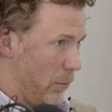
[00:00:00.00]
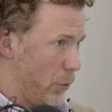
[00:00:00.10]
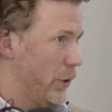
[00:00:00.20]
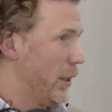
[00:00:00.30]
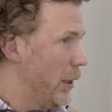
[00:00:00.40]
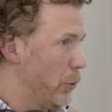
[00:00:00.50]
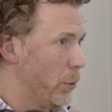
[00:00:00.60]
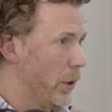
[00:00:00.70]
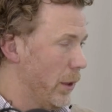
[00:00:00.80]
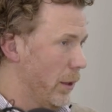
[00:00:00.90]
proceed
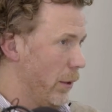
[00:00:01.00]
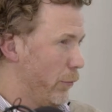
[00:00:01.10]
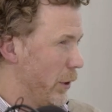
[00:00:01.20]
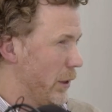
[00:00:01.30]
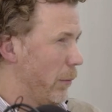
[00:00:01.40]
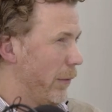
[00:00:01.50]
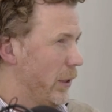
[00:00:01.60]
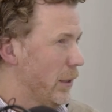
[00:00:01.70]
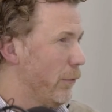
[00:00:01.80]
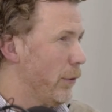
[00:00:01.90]
with, for example,
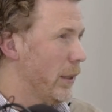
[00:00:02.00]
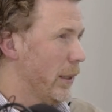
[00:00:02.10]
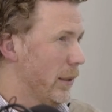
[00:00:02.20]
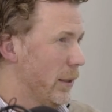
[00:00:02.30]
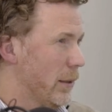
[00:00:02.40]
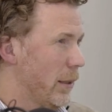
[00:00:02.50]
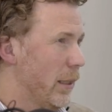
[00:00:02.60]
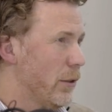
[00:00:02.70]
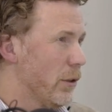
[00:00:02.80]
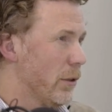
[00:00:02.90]
VC funding at this
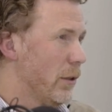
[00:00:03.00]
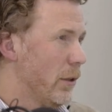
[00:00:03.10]
stage.